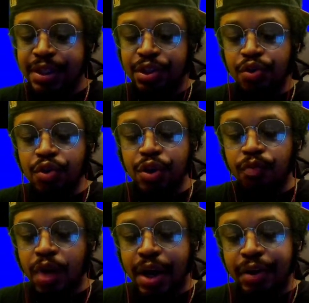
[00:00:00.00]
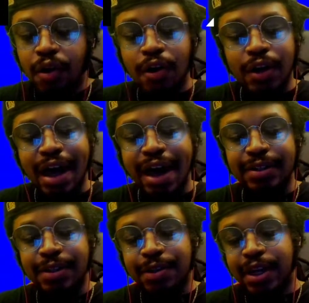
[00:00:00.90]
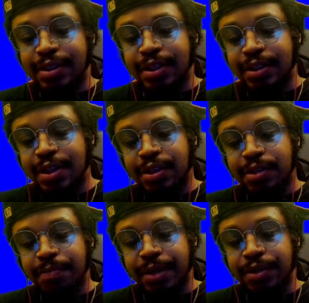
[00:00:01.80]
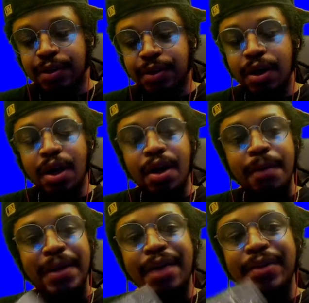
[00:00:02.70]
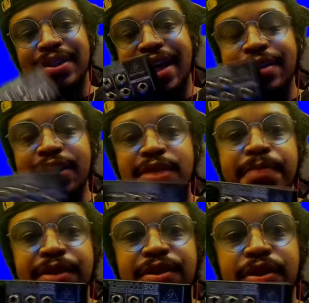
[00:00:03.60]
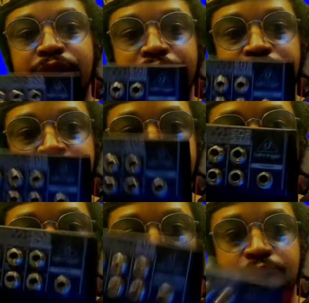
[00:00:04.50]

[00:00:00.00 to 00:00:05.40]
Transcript: You can run all kinds of things into this mixer, but I would say this mixer is a